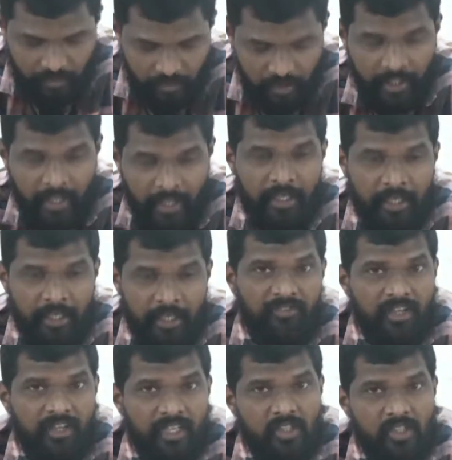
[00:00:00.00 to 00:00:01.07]
animal
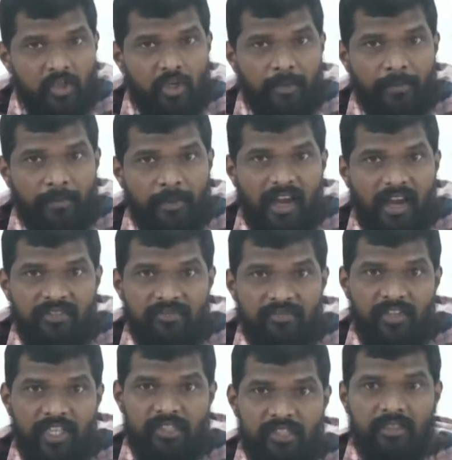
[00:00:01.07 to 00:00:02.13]
waste or plant
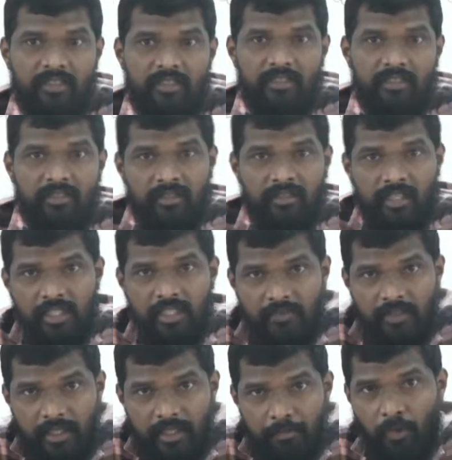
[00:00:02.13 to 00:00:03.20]
waste. That is
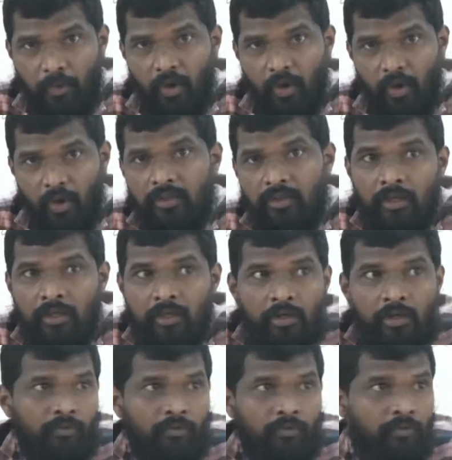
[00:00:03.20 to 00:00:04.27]
very important
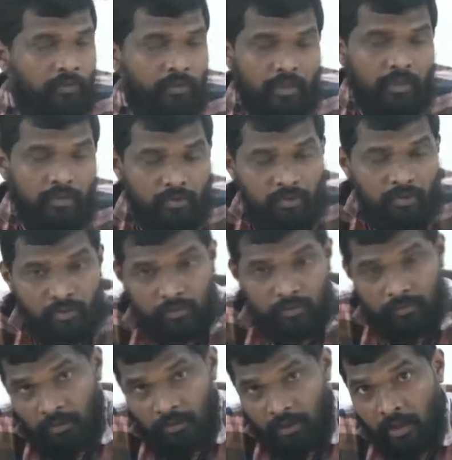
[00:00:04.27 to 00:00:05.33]
for what?
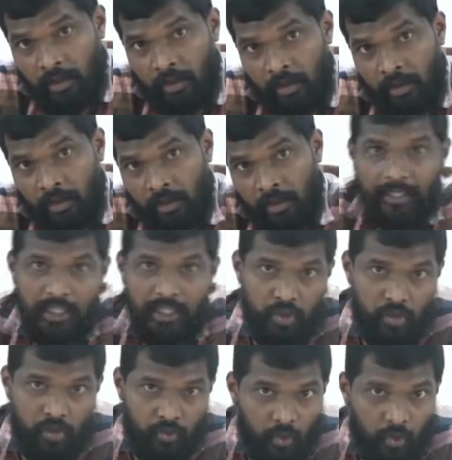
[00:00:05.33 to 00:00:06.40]
Paddy
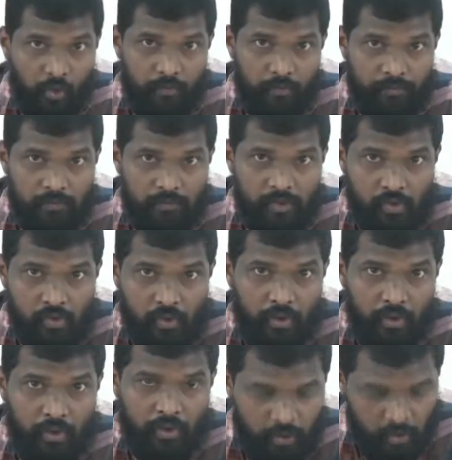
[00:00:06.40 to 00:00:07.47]
to grow.
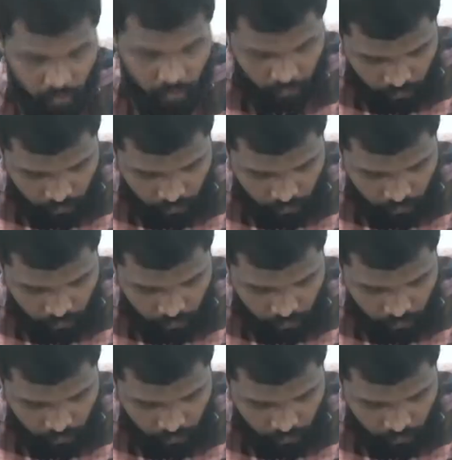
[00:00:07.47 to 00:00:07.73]
So you should